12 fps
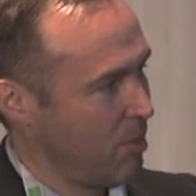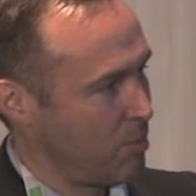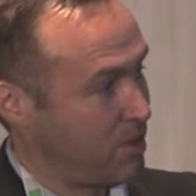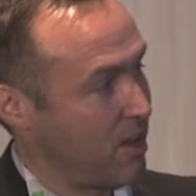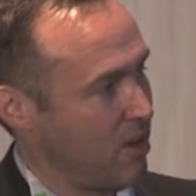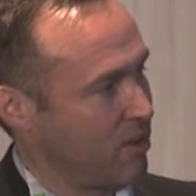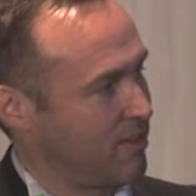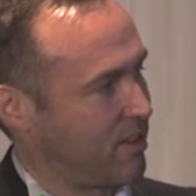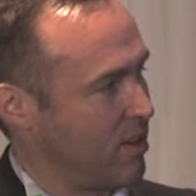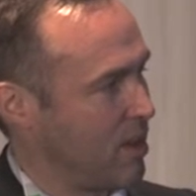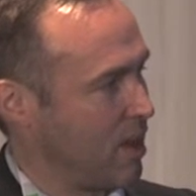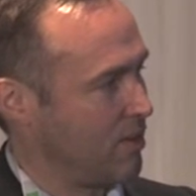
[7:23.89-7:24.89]
but they
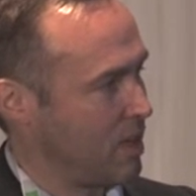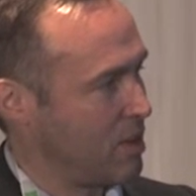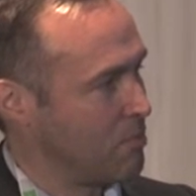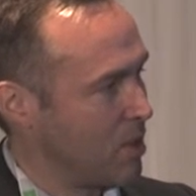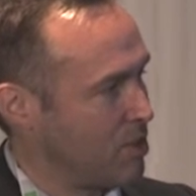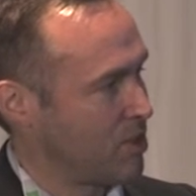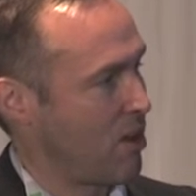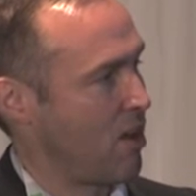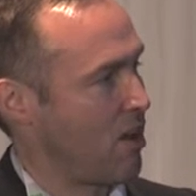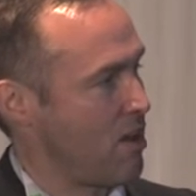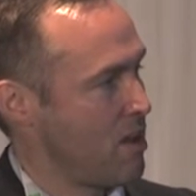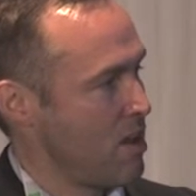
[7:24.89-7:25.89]
also have a much
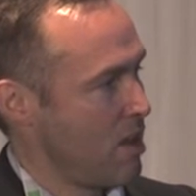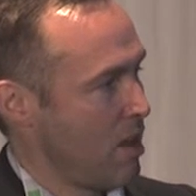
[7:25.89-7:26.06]
higher